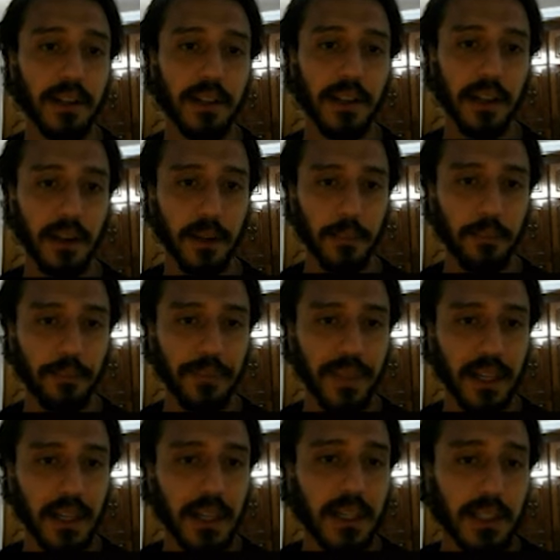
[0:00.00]
data.
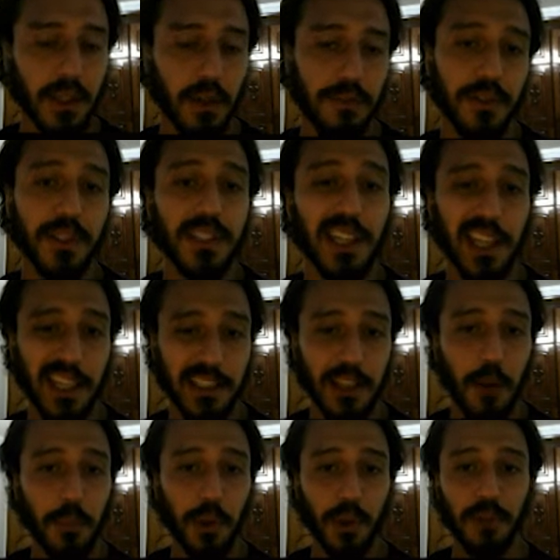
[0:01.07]
So if you see an
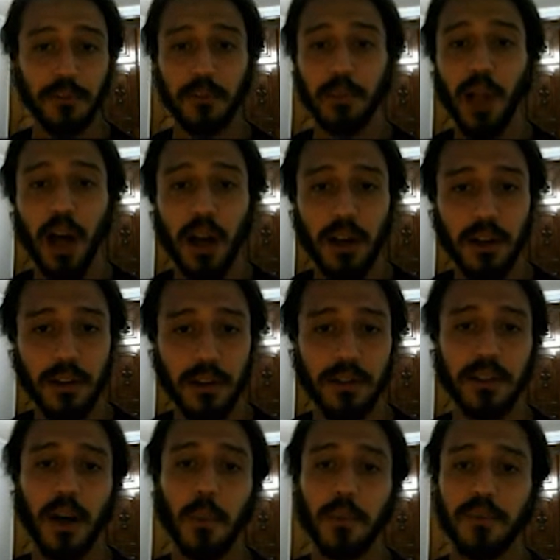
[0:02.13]
example of a block on
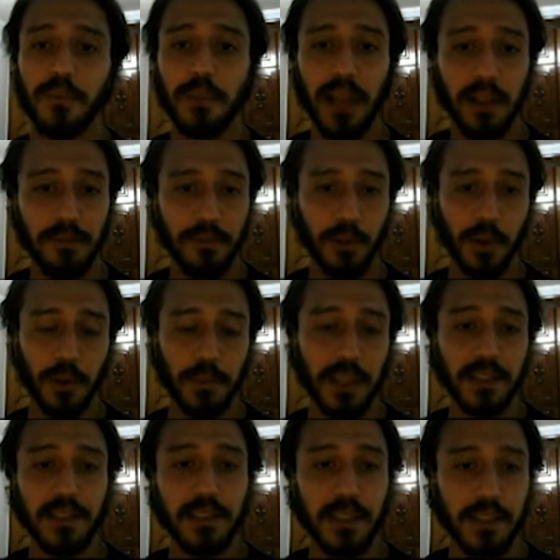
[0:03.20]
top of a platform
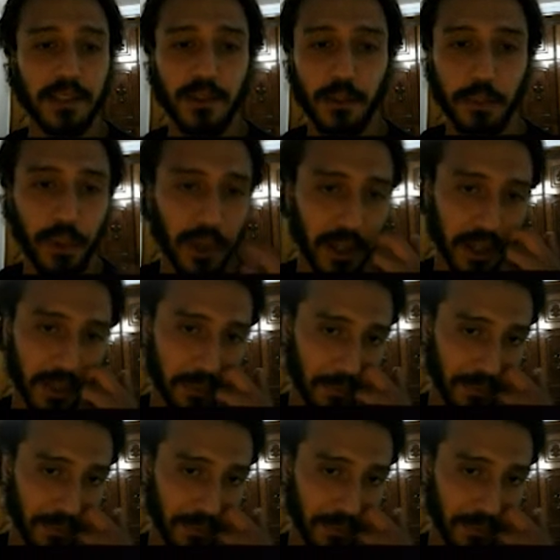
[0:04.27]
that stays supported